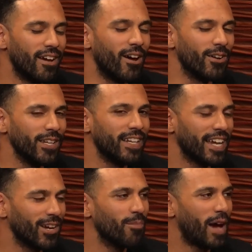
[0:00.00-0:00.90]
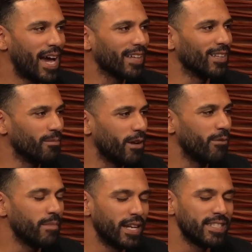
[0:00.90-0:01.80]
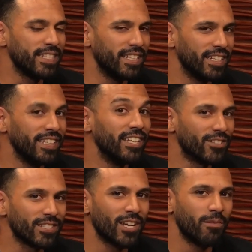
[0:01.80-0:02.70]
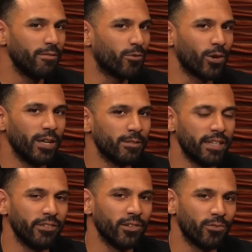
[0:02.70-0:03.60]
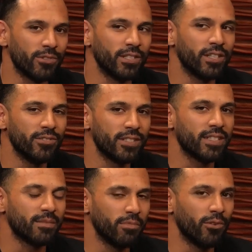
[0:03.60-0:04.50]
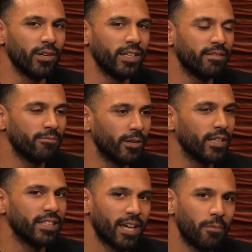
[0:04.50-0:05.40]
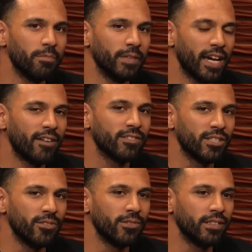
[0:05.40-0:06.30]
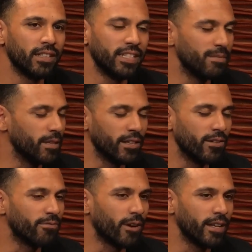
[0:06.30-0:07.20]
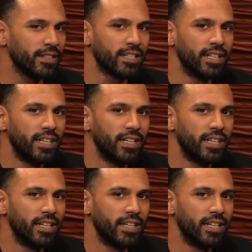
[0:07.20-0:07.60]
RD and I go back a little bit. We met at CDA years ago before he was even an Origin Acoustics employee, and really helped me out too. And he's been a good friend.